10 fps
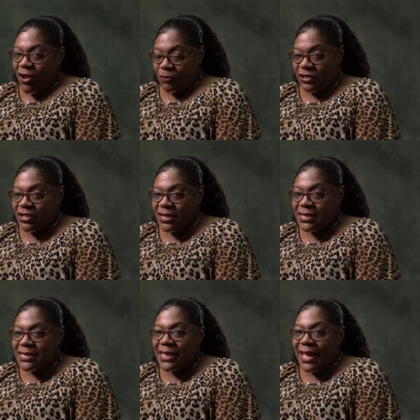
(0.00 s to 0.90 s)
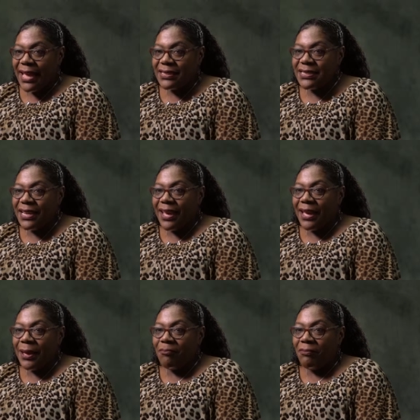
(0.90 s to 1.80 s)
options that
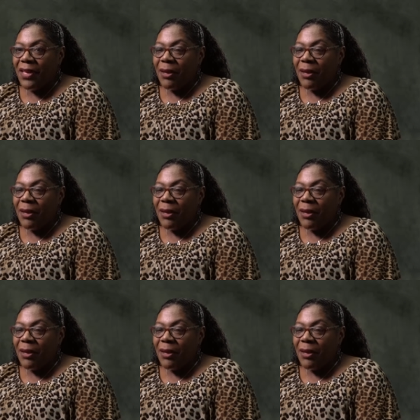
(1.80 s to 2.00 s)
um,